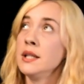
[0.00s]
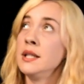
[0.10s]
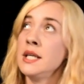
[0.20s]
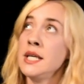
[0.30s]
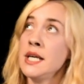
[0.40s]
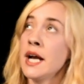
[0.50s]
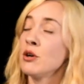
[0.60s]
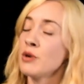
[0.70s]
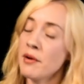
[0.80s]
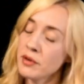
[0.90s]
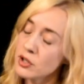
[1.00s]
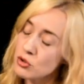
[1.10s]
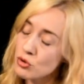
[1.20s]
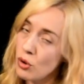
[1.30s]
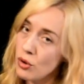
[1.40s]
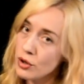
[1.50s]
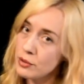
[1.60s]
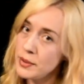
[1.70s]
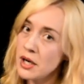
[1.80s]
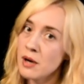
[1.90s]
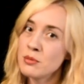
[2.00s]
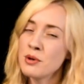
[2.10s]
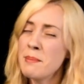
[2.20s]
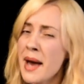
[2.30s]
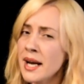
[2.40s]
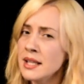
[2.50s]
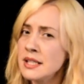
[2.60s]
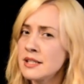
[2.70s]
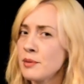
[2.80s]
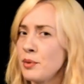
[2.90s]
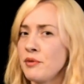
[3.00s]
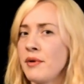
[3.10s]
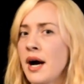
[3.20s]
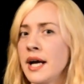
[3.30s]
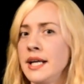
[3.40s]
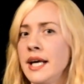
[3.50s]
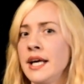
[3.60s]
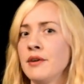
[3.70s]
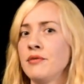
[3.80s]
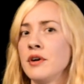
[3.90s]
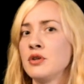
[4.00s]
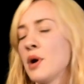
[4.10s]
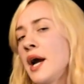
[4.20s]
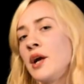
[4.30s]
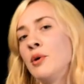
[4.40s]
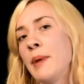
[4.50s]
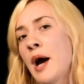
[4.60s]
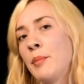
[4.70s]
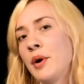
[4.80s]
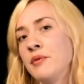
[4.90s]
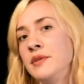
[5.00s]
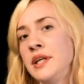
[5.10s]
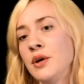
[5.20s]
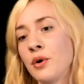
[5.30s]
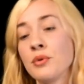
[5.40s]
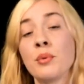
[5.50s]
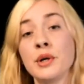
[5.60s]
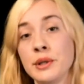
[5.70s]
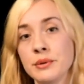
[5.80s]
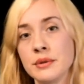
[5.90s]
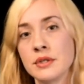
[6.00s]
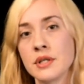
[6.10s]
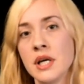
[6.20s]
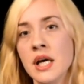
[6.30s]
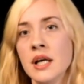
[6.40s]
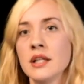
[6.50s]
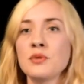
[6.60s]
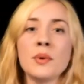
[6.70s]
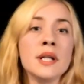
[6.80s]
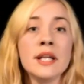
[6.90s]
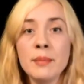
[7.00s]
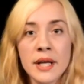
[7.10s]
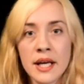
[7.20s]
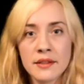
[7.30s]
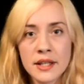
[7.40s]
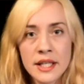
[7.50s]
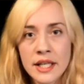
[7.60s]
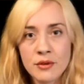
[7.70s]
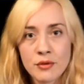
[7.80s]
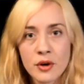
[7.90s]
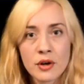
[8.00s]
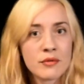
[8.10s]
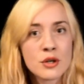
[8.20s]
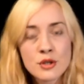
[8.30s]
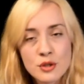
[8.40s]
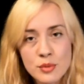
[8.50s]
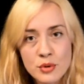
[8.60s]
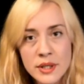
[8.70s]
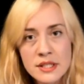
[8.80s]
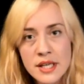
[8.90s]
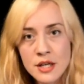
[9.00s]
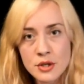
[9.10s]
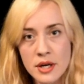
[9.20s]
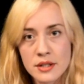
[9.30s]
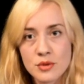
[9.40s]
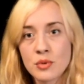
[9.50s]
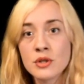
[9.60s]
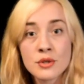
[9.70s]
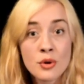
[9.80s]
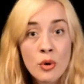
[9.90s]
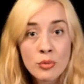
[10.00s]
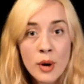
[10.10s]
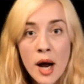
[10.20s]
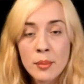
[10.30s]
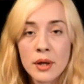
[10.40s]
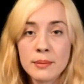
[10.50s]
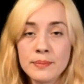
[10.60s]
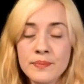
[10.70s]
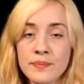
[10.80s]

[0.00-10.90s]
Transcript: the air traffic control could become dramatically simplified if a triangle map of the Earth were used. This would eliminate the need for conversions between stations, which is a known problem.